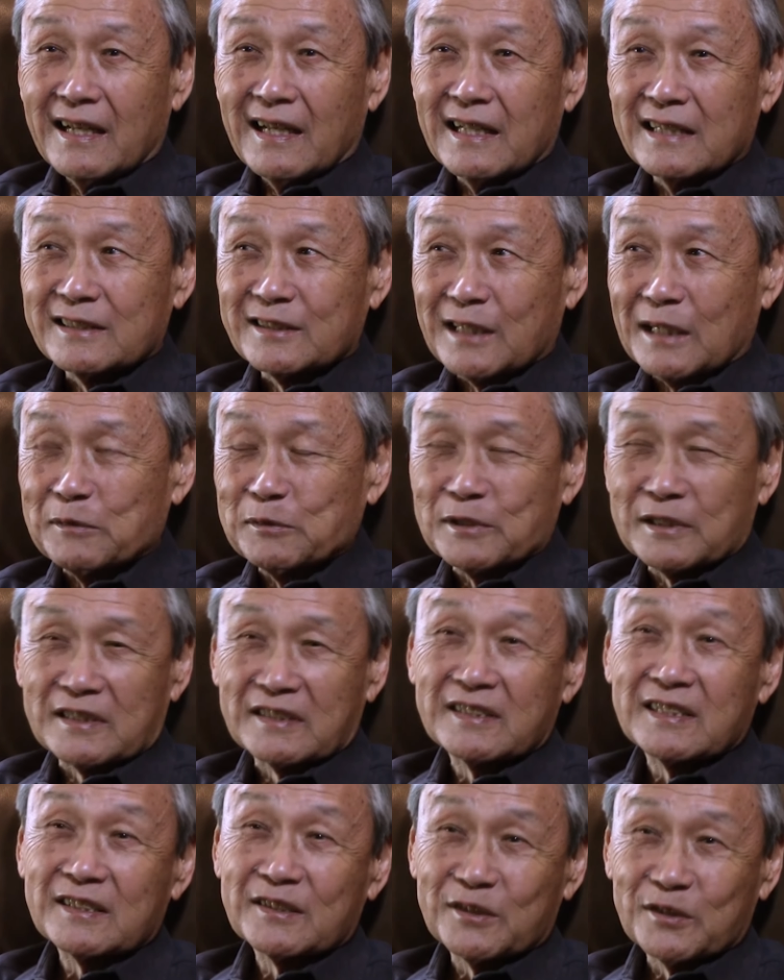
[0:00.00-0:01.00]
And so I was
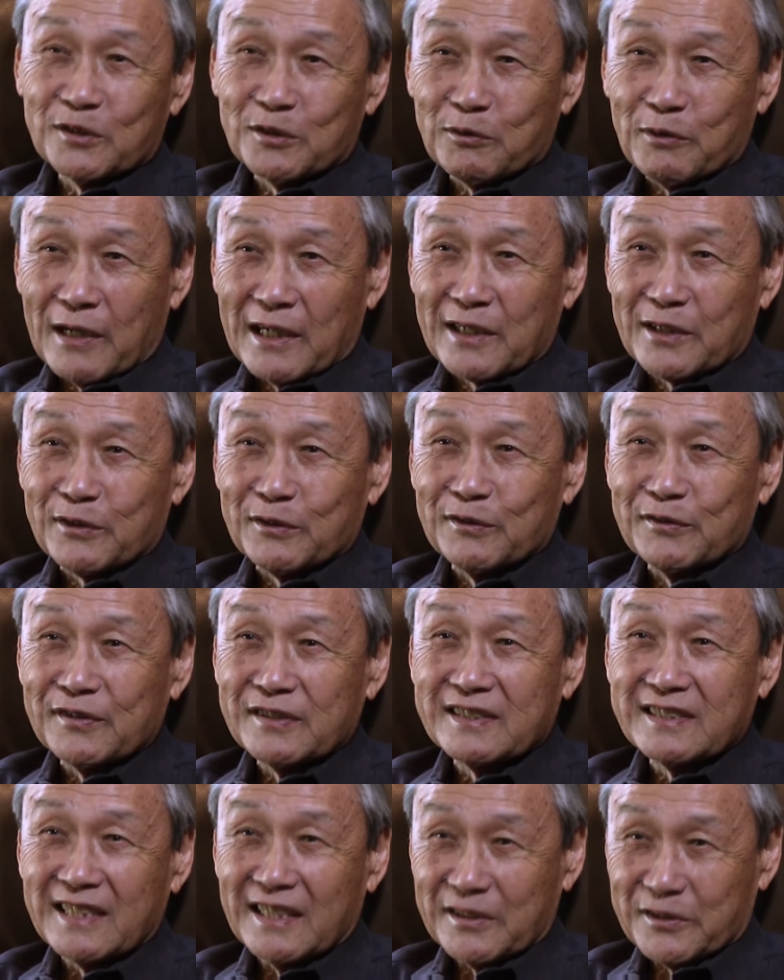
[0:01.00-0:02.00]
assistant director of the
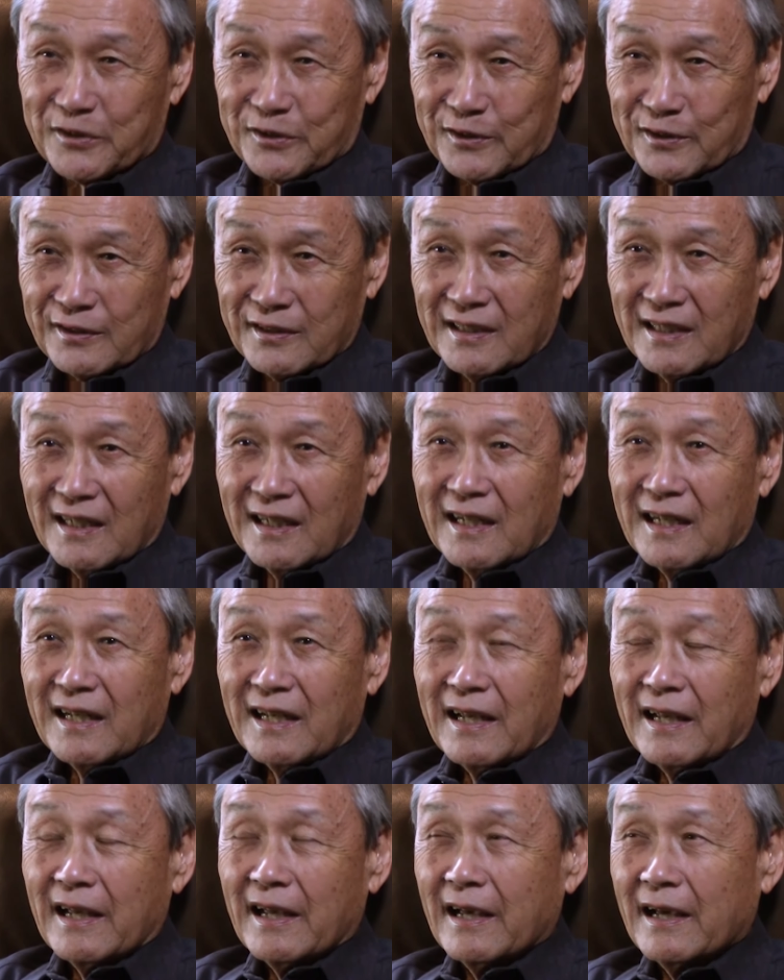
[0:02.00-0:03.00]
center,
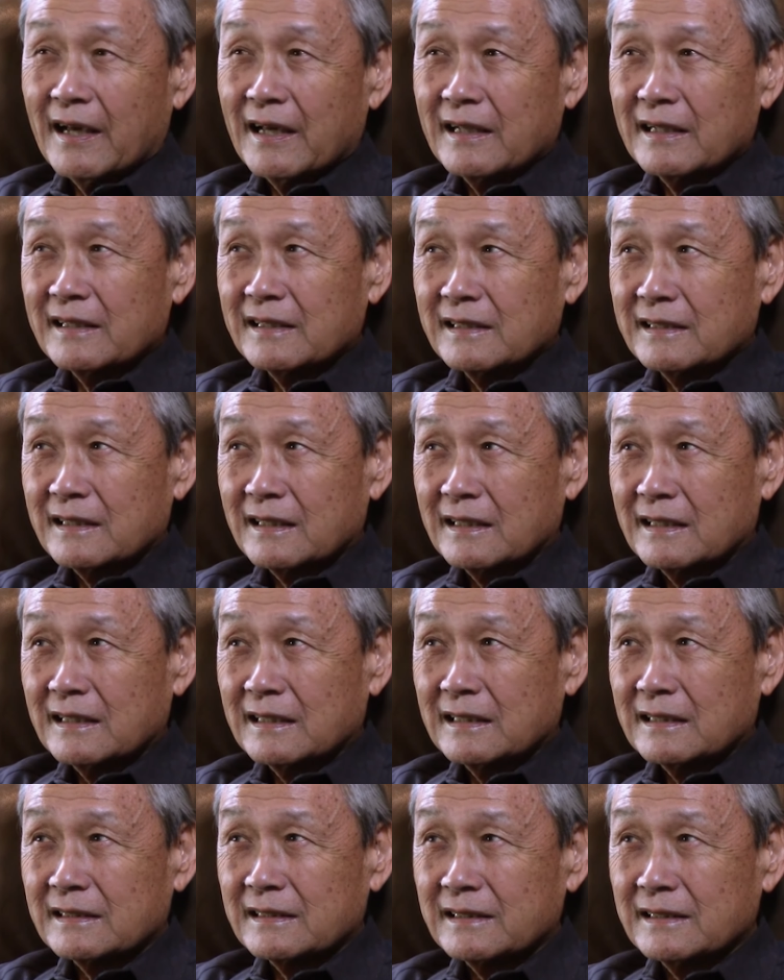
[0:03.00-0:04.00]
and
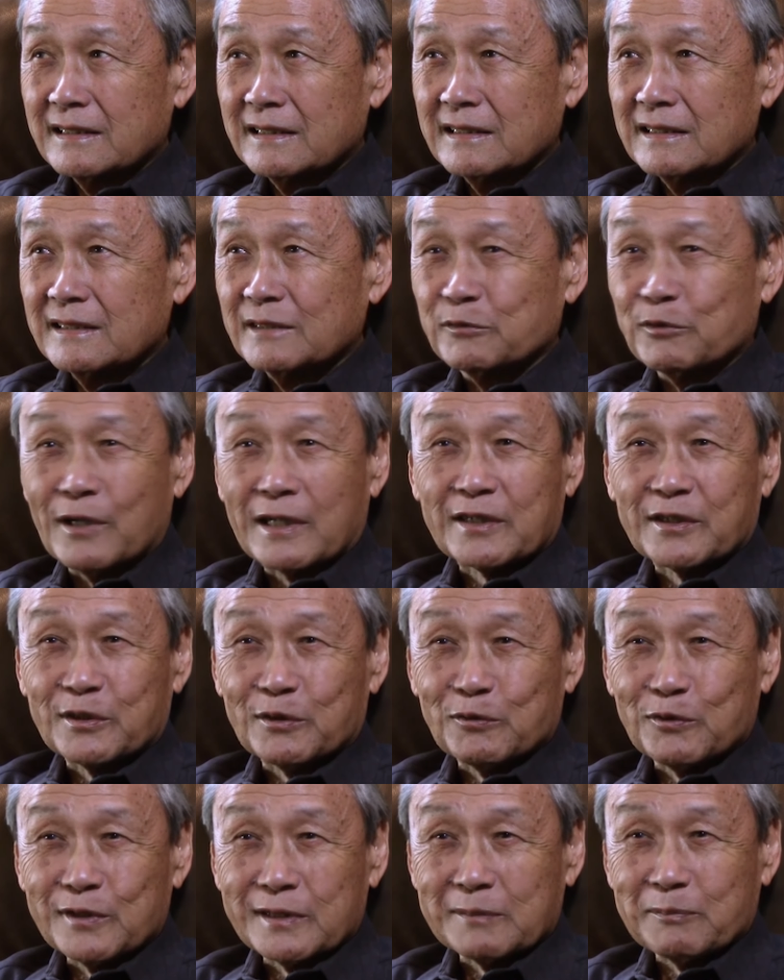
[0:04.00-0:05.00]
the director
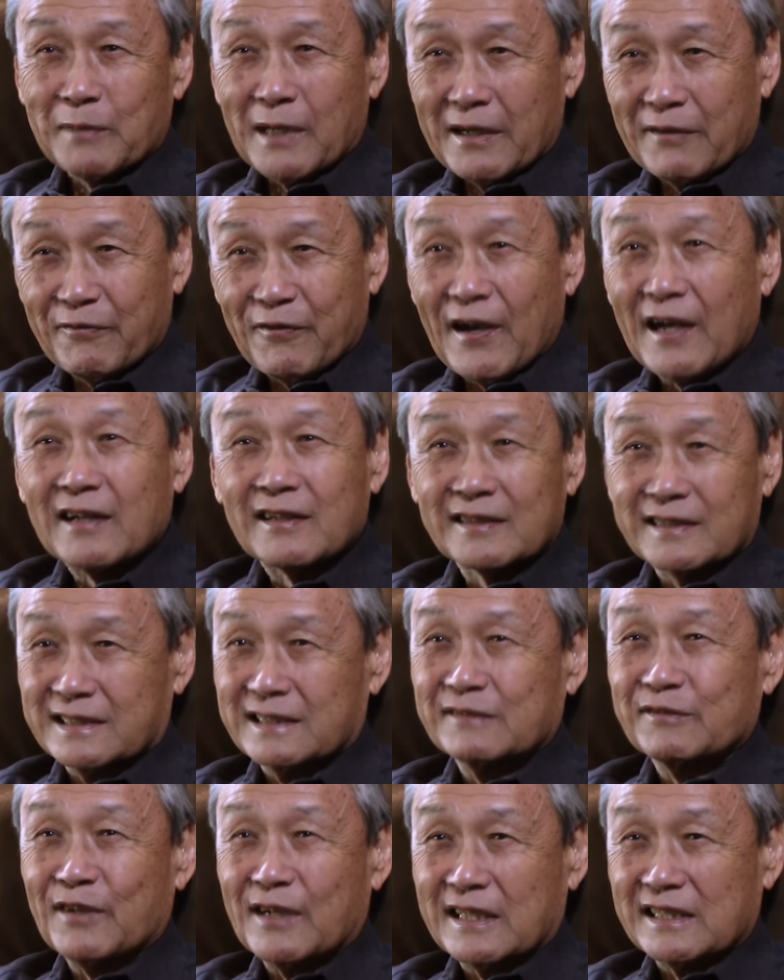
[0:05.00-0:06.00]
was my faculty
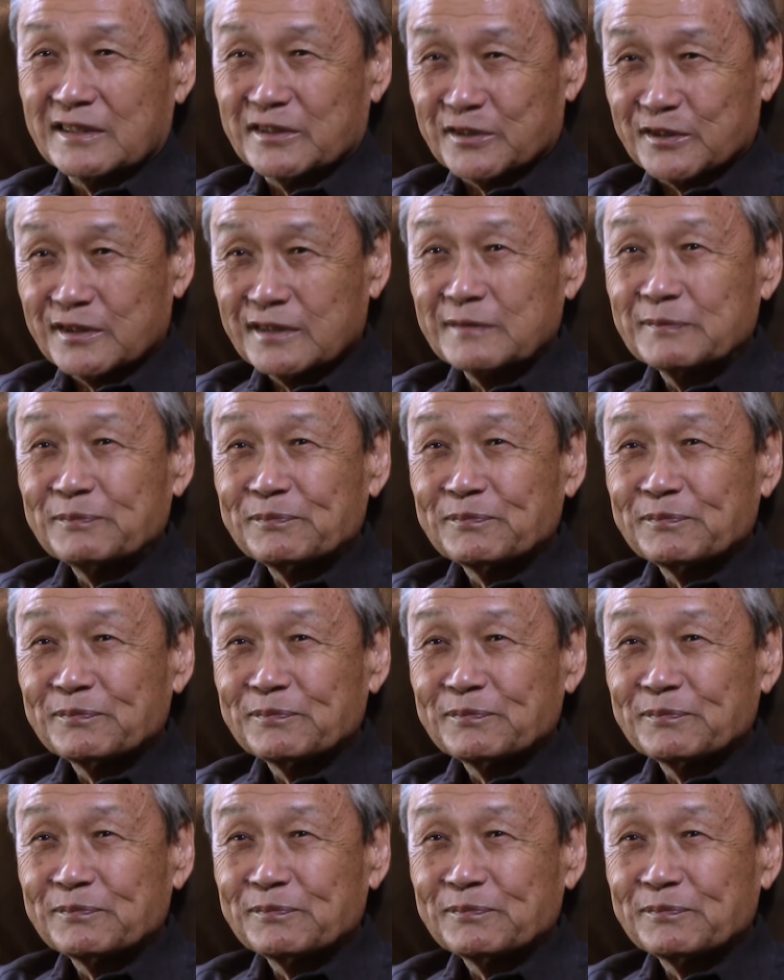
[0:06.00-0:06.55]
advisor.